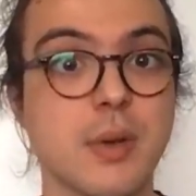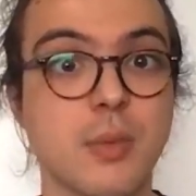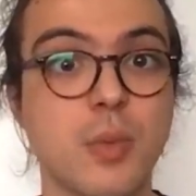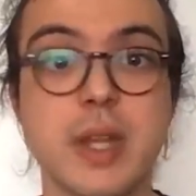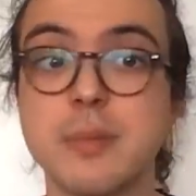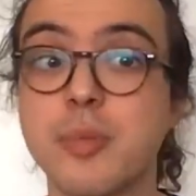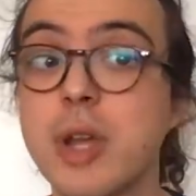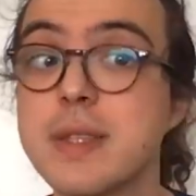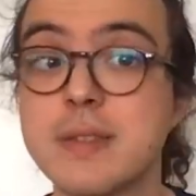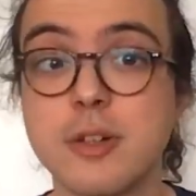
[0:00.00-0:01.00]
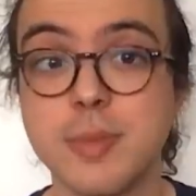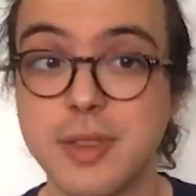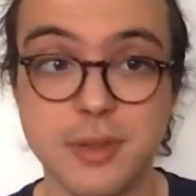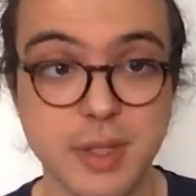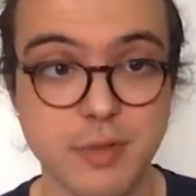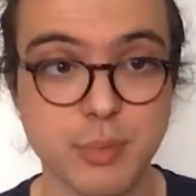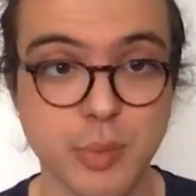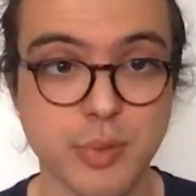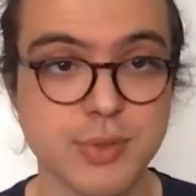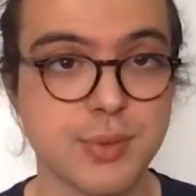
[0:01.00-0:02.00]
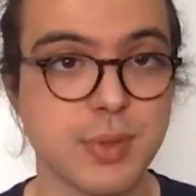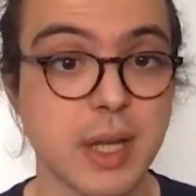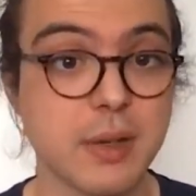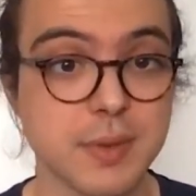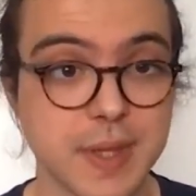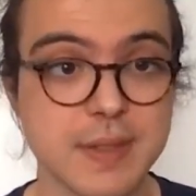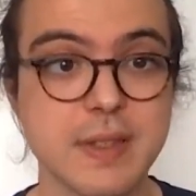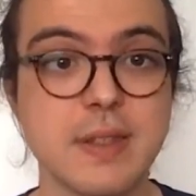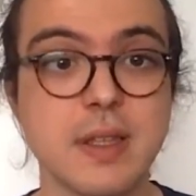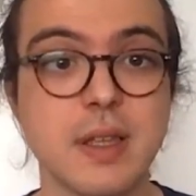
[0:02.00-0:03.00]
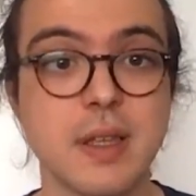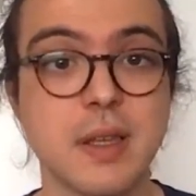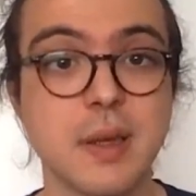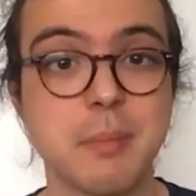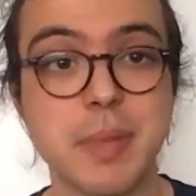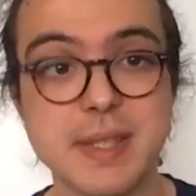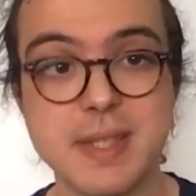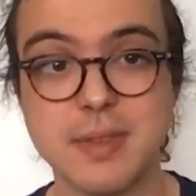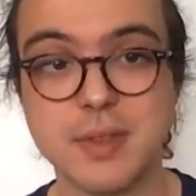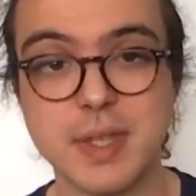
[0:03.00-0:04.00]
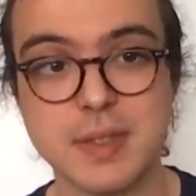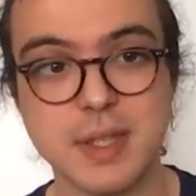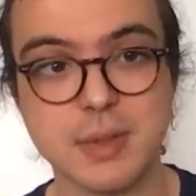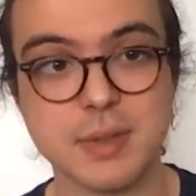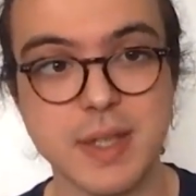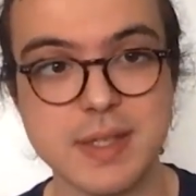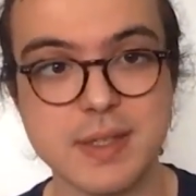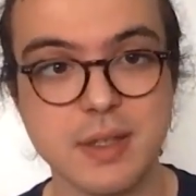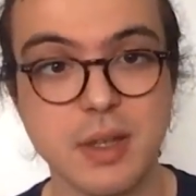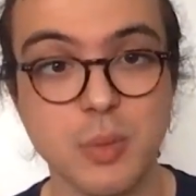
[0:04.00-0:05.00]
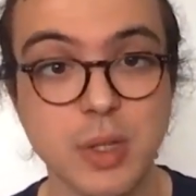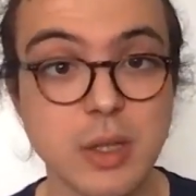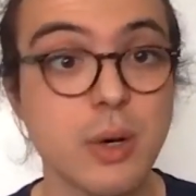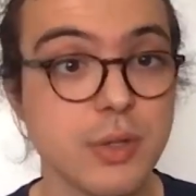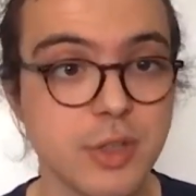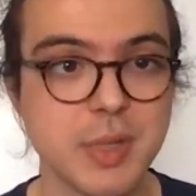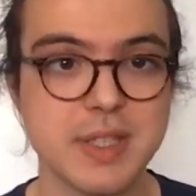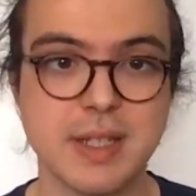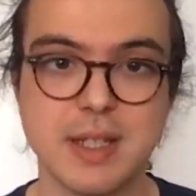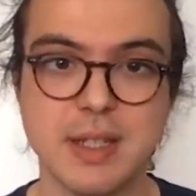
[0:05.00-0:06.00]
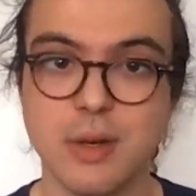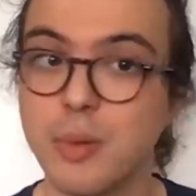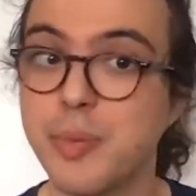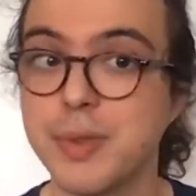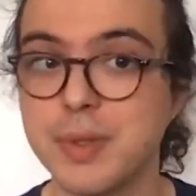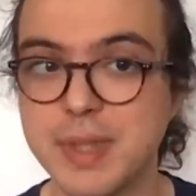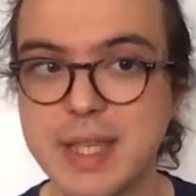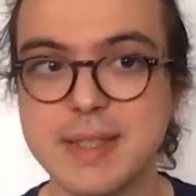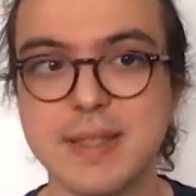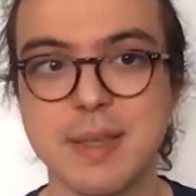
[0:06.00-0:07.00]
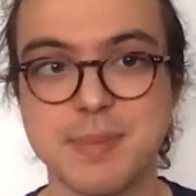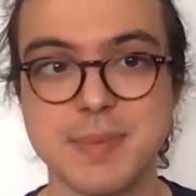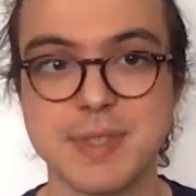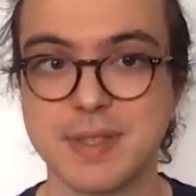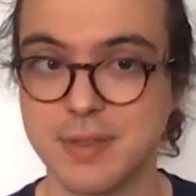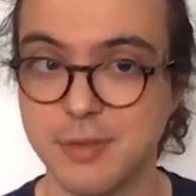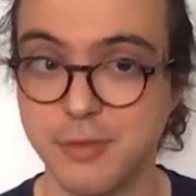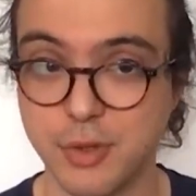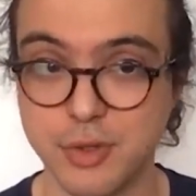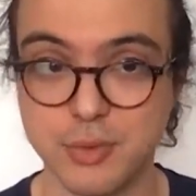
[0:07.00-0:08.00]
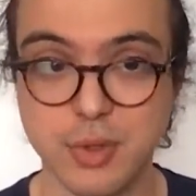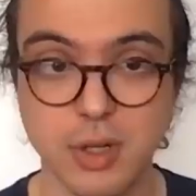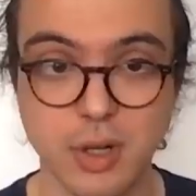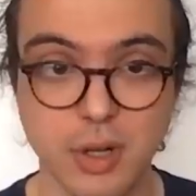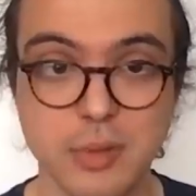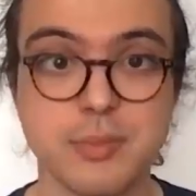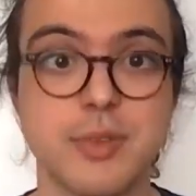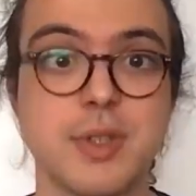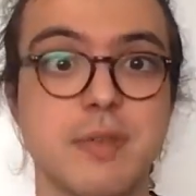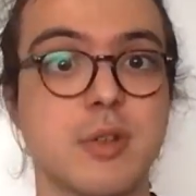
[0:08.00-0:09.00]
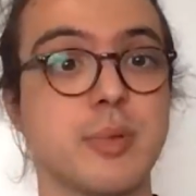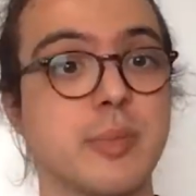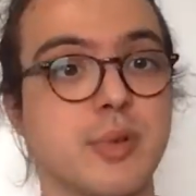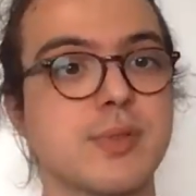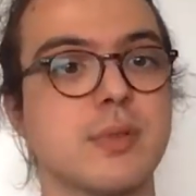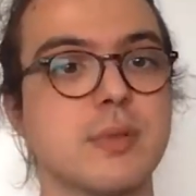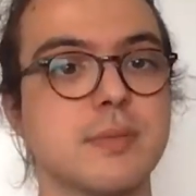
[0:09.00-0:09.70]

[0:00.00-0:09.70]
When Brainstorm and the developer portal are connected, passing the technical test will automatically open the next steps for you on the developer portal.